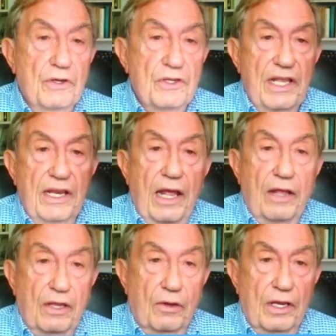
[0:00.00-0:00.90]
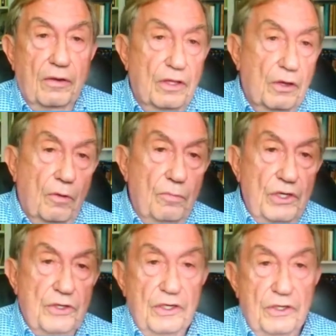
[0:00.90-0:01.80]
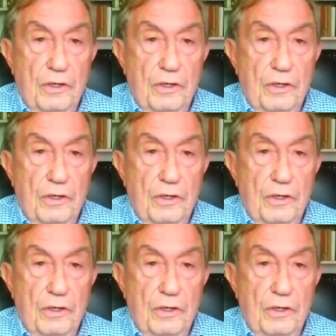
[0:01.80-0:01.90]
because they're now talking to the Commission,